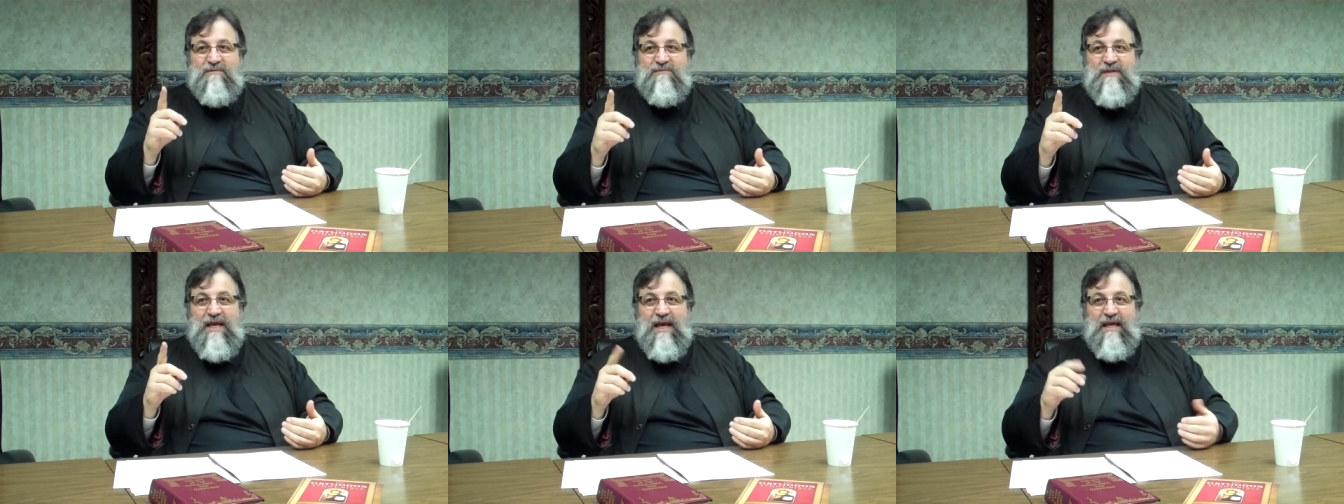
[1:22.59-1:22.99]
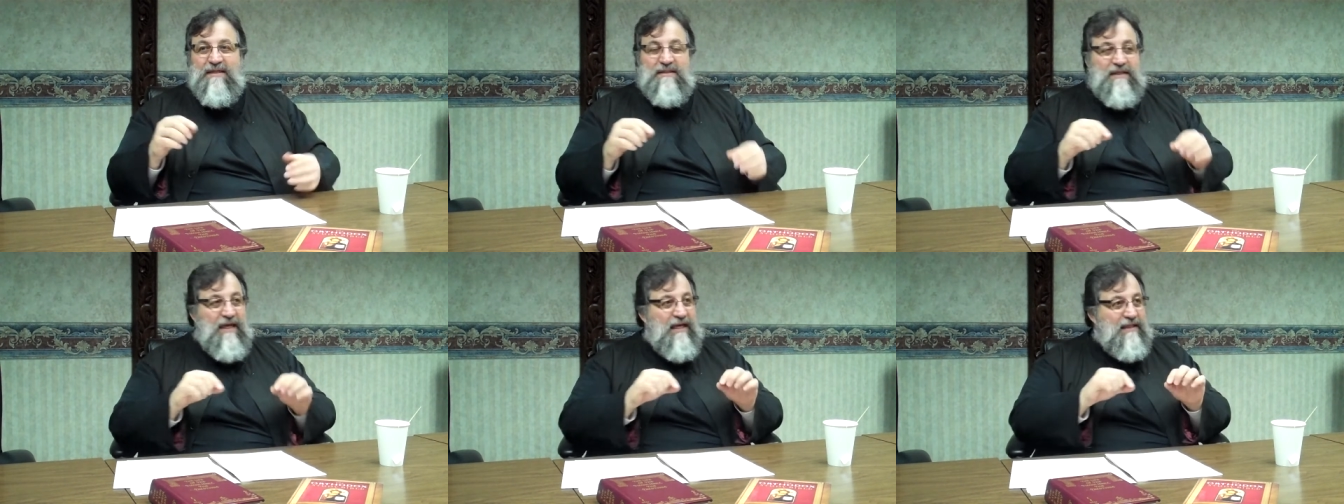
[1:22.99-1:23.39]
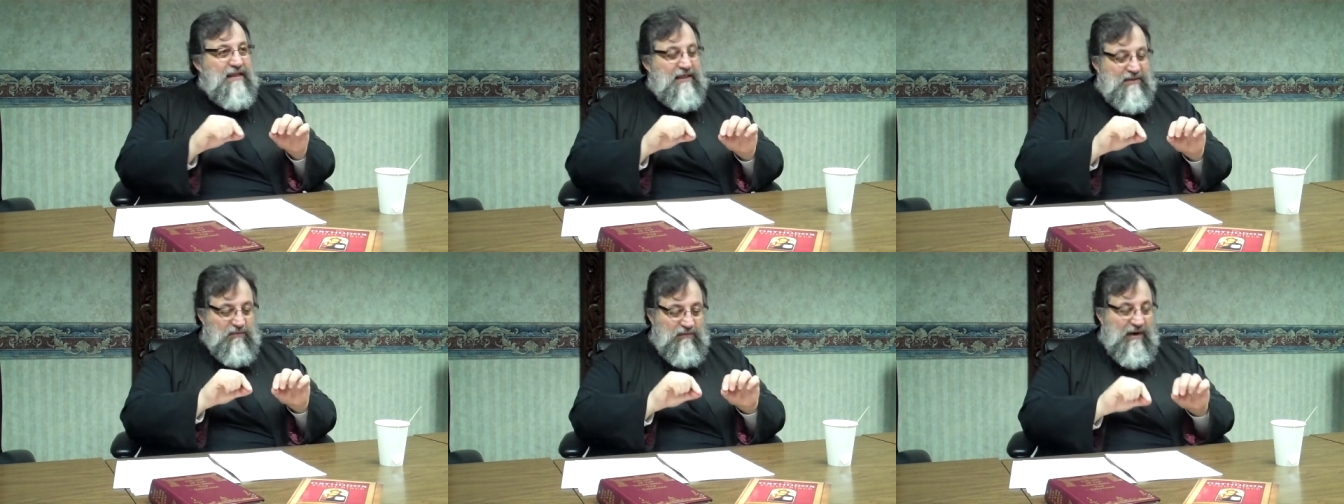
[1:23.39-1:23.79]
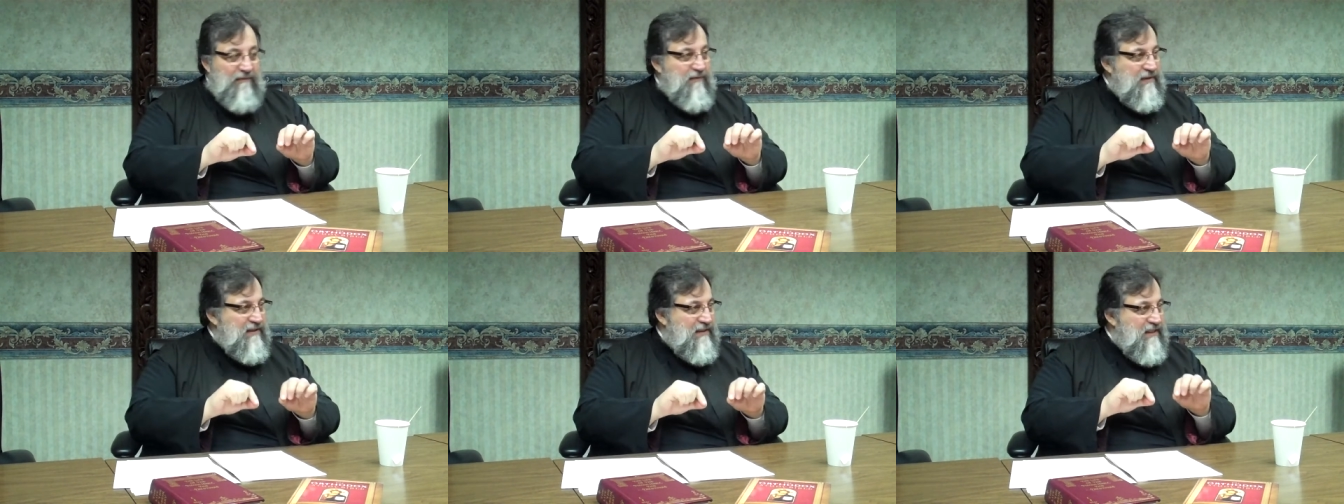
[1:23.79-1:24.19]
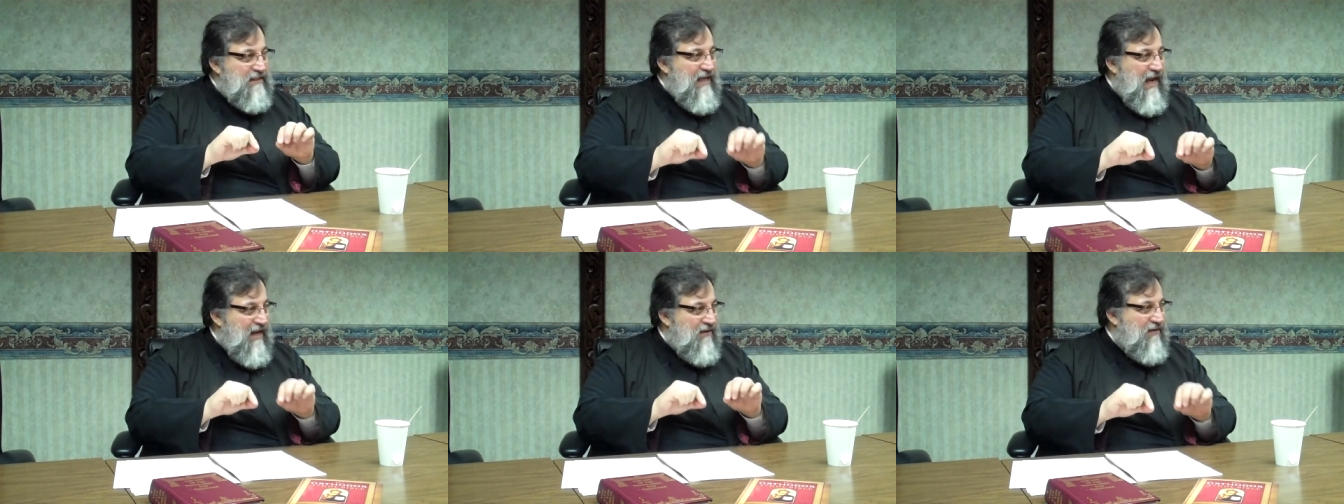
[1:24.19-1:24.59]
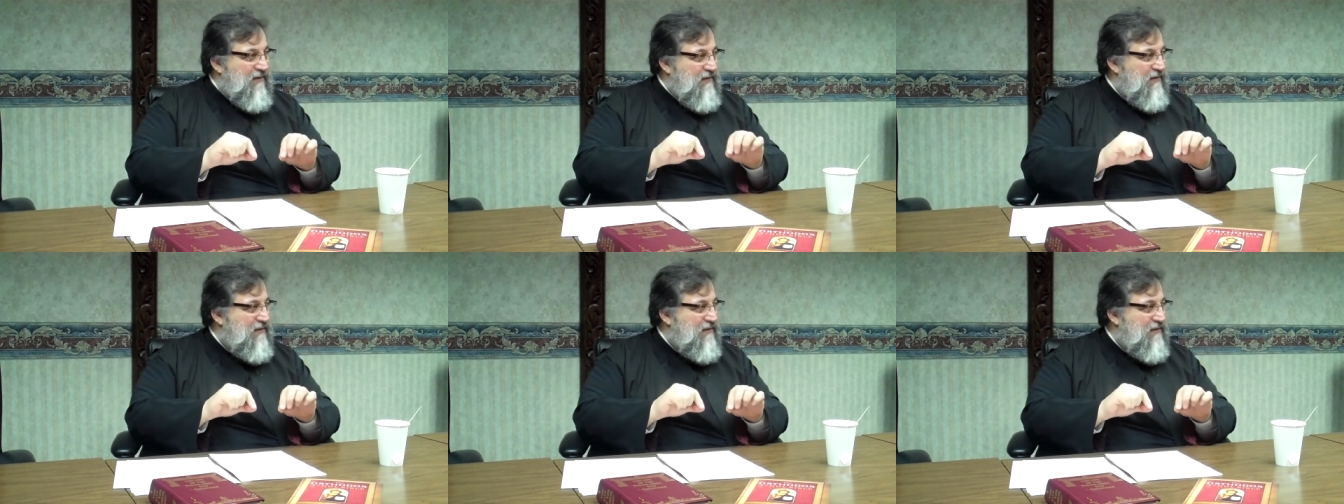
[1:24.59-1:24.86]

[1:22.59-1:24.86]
of Days in this reference to Daniel